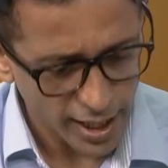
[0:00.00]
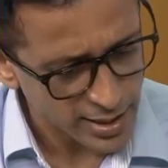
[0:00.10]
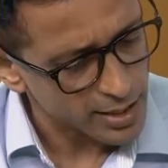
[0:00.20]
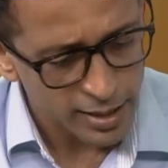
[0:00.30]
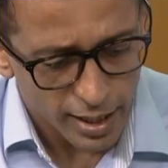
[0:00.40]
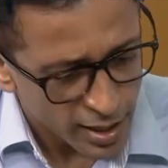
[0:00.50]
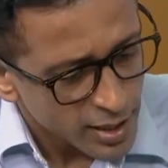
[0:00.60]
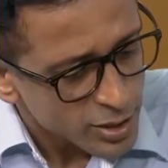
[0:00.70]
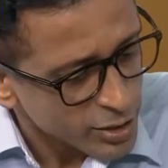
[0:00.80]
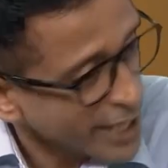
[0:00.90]
Excellent.
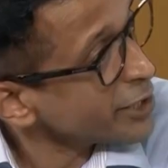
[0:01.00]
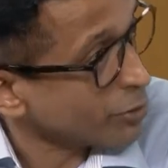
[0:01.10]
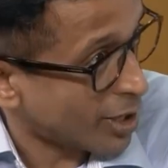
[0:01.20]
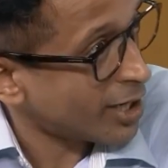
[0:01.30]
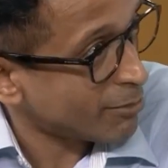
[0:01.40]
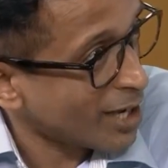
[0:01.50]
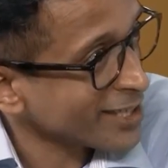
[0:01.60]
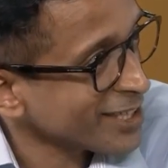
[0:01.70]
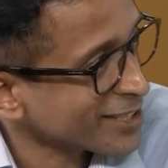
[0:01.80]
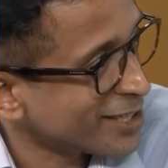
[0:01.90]
So thank you.
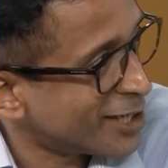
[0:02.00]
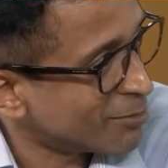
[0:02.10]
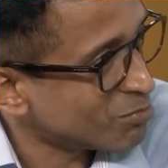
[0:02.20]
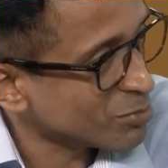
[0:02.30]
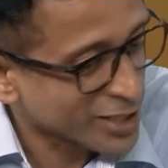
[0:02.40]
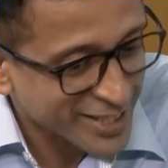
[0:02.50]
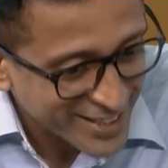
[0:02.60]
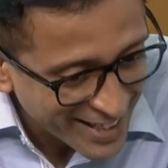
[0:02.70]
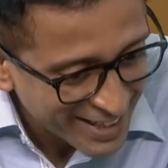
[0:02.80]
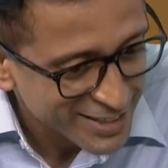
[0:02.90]
I think
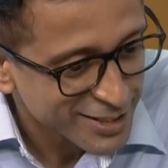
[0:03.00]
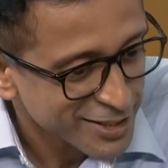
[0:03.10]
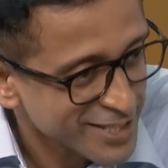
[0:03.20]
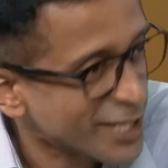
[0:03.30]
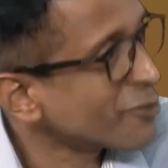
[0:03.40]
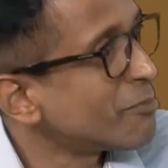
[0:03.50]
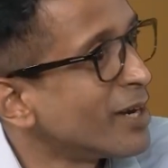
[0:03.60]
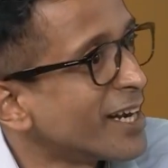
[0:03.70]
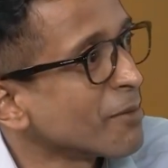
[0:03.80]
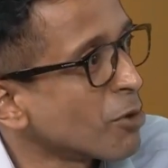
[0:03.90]
great set of
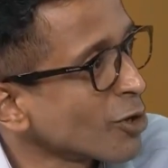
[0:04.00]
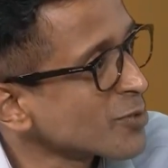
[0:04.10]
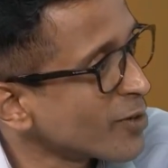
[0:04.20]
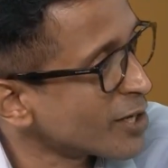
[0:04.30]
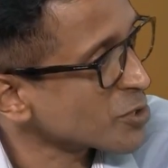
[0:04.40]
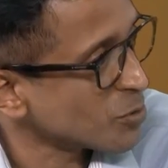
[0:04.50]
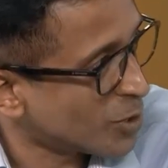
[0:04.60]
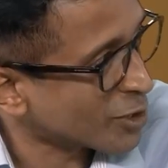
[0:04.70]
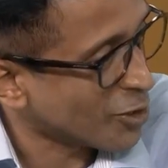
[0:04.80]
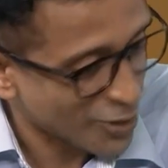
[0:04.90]
building blocks for us to
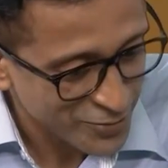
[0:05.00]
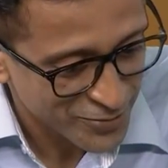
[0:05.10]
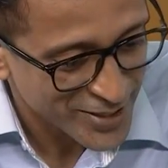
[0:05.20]
work off.